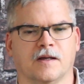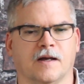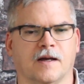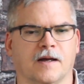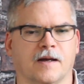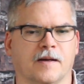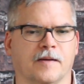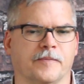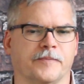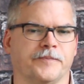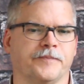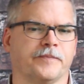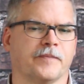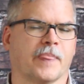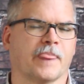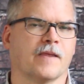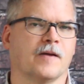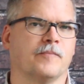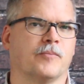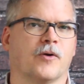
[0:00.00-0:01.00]
Um,
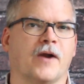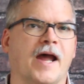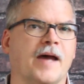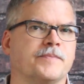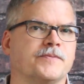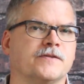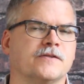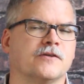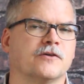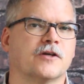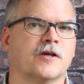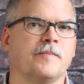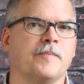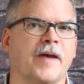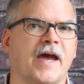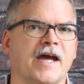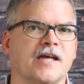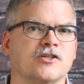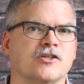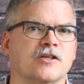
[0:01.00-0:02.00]
perhaps their
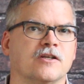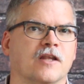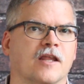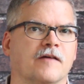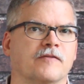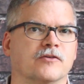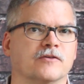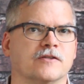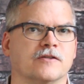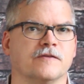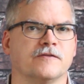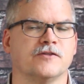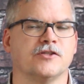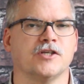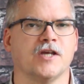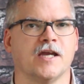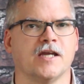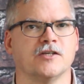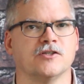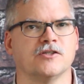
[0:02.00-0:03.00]
compassion levels have
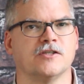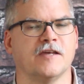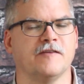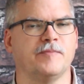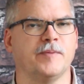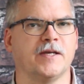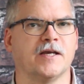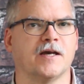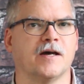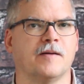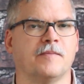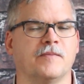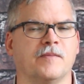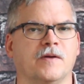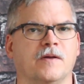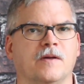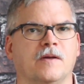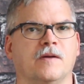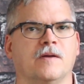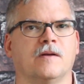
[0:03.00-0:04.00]
changed. They've become
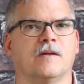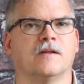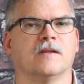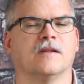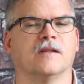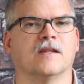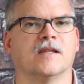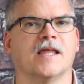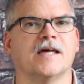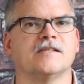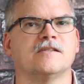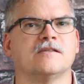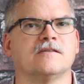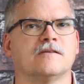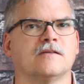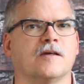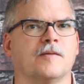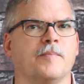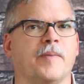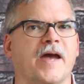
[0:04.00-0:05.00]

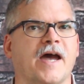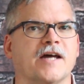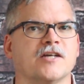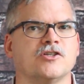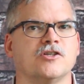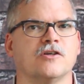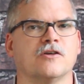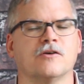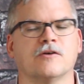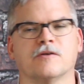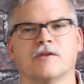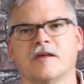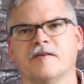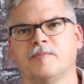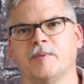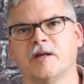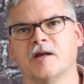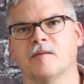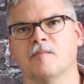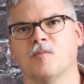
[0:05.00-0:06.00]
less compassionate, or
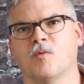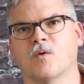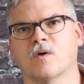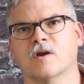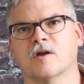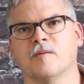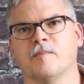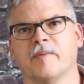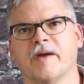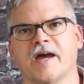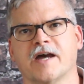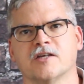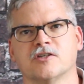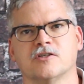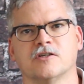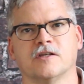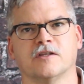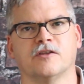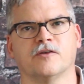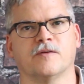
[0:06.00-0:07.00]
they've become more
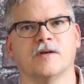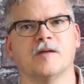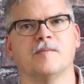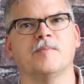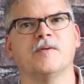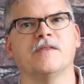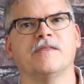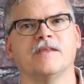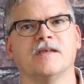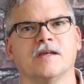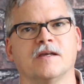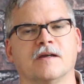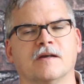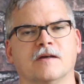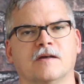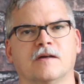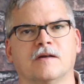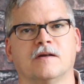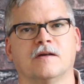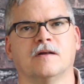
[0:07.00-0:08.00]
compassionate. Their empathy
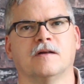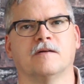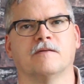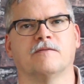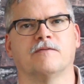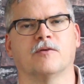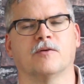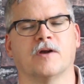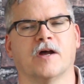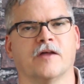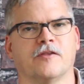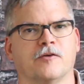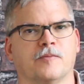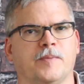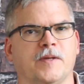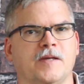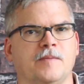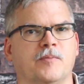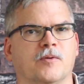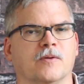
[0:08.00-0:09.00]
for other
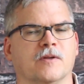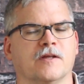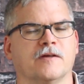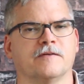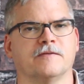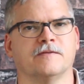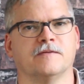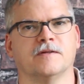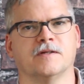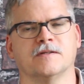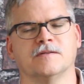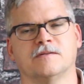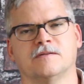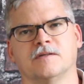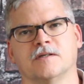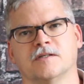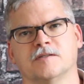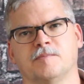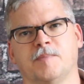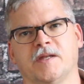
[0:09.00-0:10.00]
people have, has,
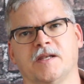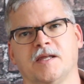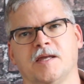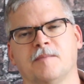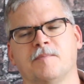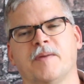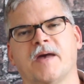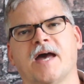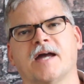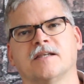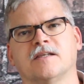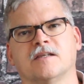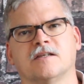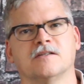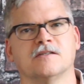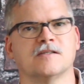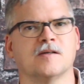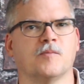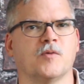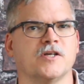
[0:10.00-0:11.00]
has been impacted
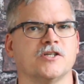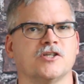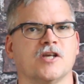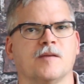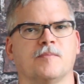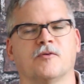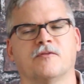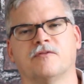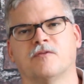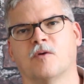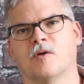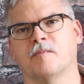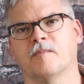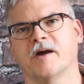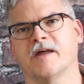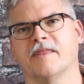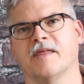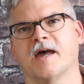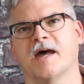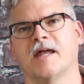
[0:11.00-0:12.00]
in some way, shape, or form
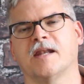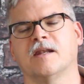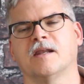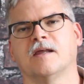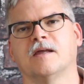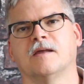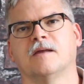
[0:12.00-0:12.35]
by that,